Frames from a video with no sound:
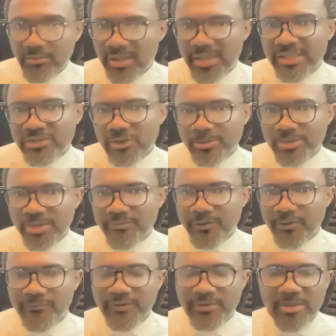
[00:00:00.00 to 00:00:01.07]
let's observe
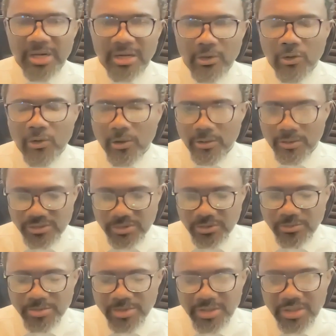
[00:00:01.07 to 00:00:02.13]
your feedback, or
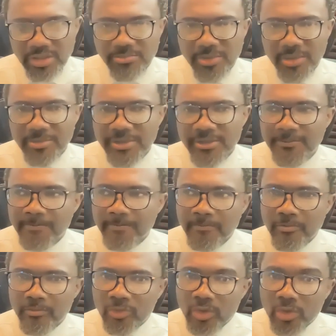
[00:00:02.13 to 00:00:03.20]
excuse me, it may be,
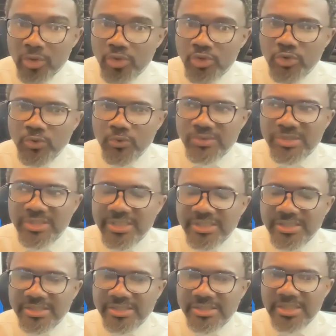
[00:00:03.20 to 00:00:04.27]
use
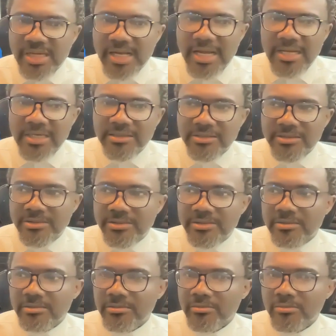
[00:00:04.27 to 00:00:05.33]
this and
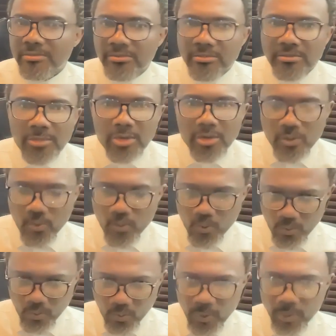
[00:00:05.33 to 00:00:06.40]

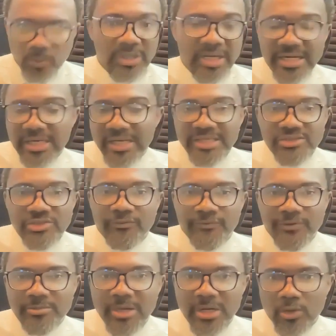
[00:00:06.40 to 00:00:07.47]
we will analyze your
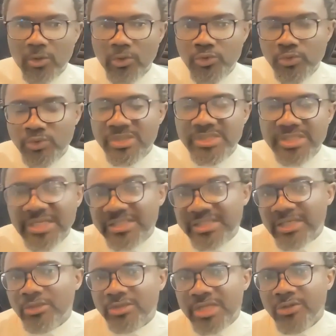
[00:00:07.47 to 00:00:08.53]
feedback, or use this and
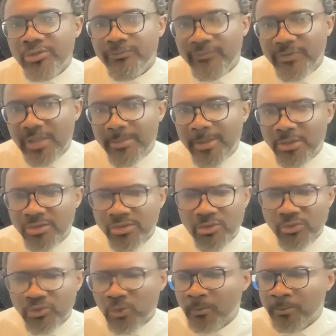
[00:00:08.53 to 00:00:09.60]
tell us how you feel about
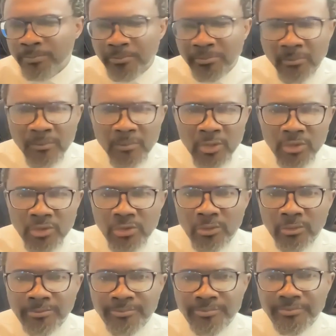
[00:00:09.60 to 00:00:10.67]
it. So,
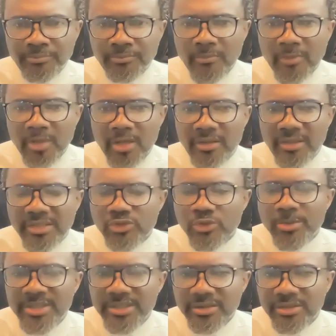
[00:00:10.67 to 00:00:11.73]
there's so
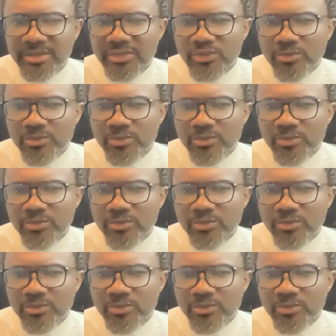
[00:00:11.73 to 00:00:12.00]
many